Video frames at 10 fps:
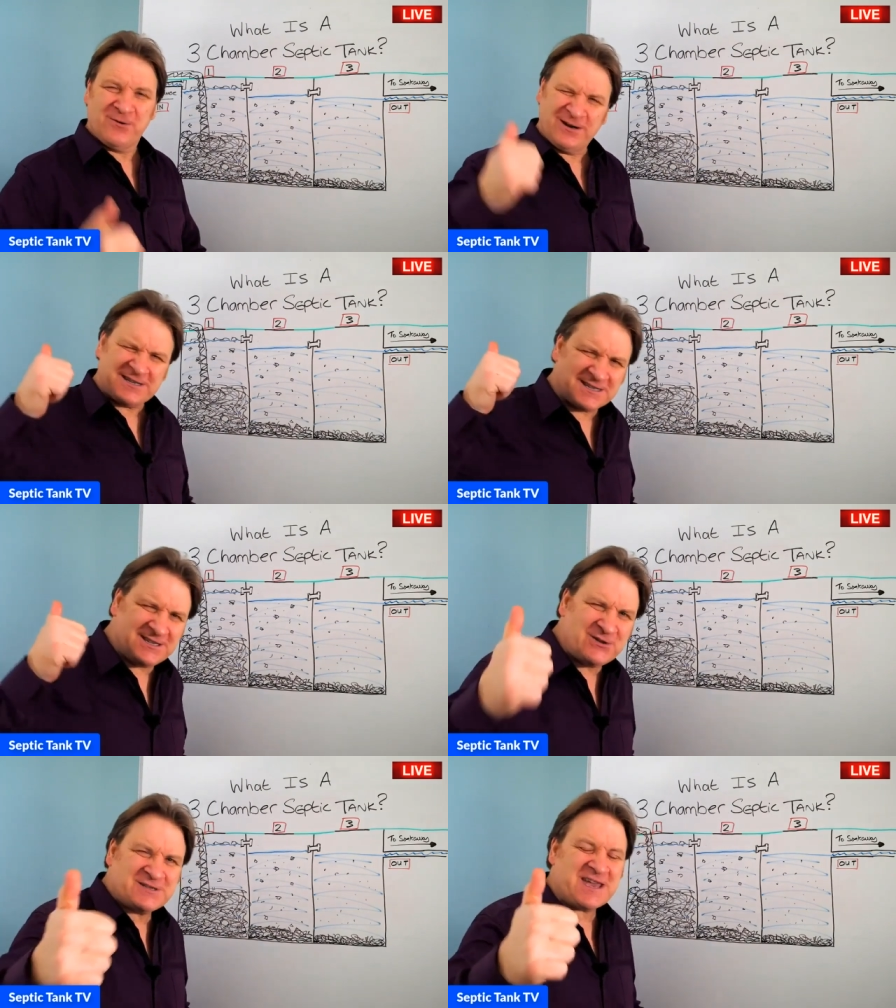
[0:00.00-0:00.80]
Well, listen,
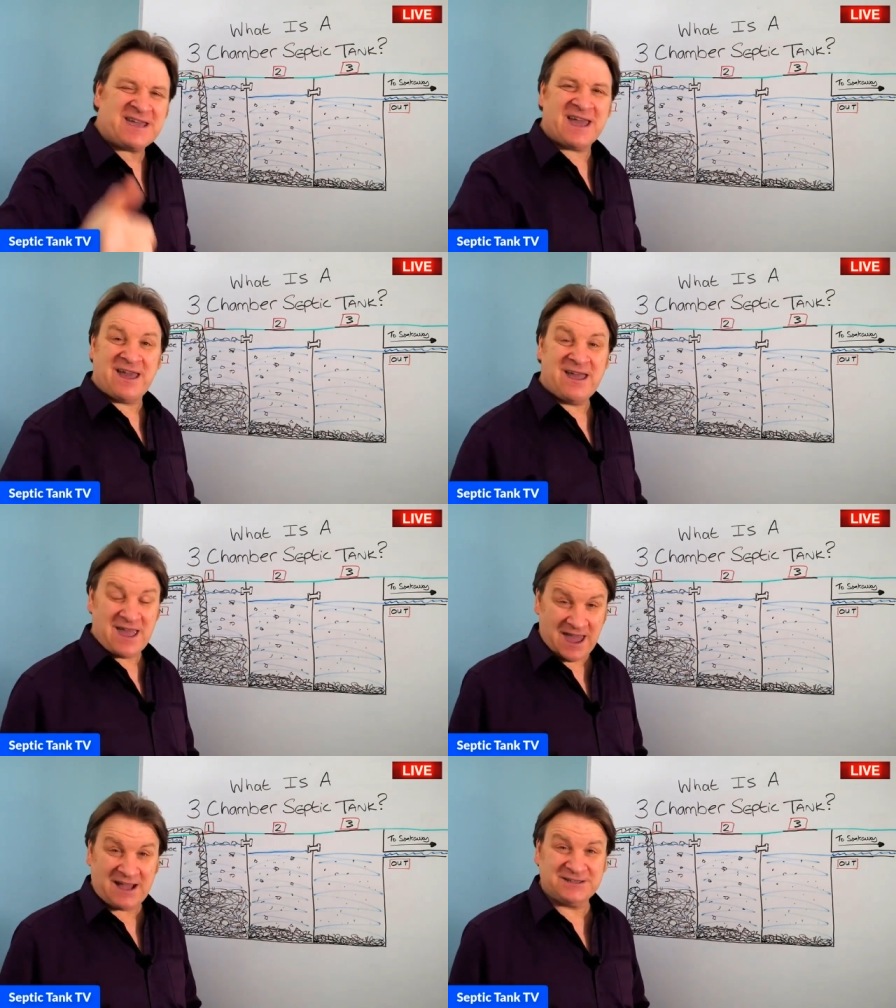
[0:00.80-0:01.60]
you take care,
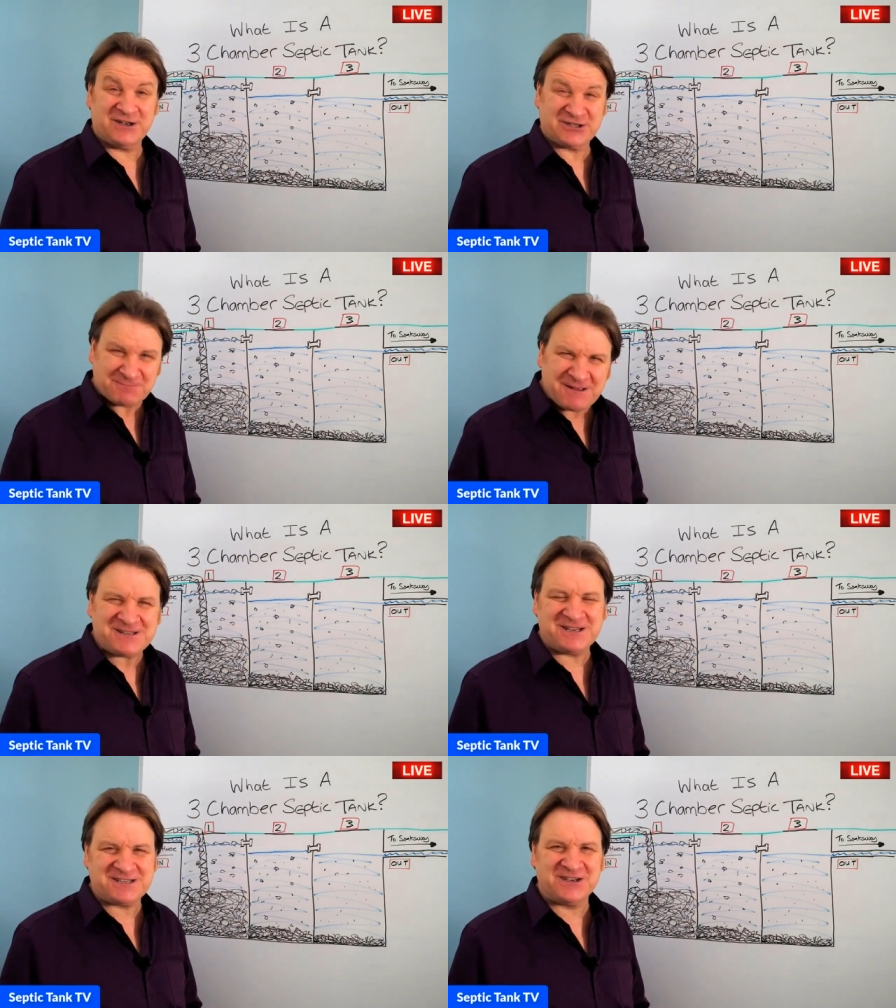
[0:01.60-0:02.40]
and I'll
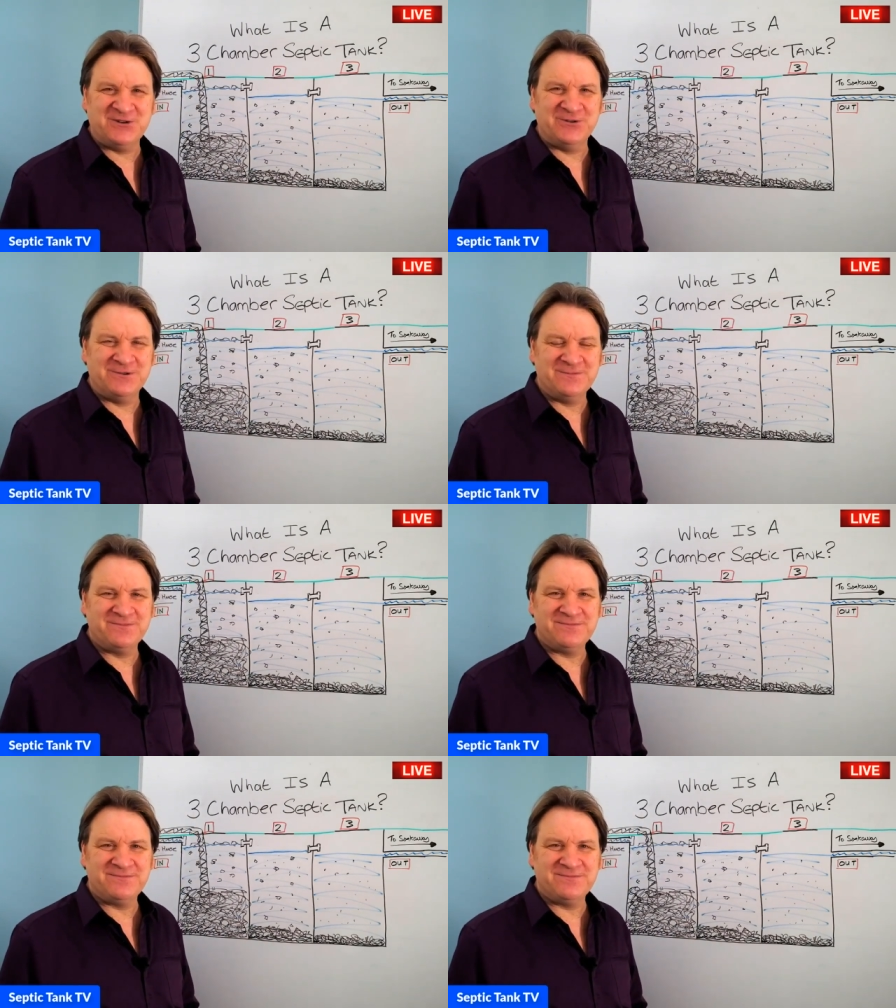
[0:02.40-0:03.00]
speak to you soon.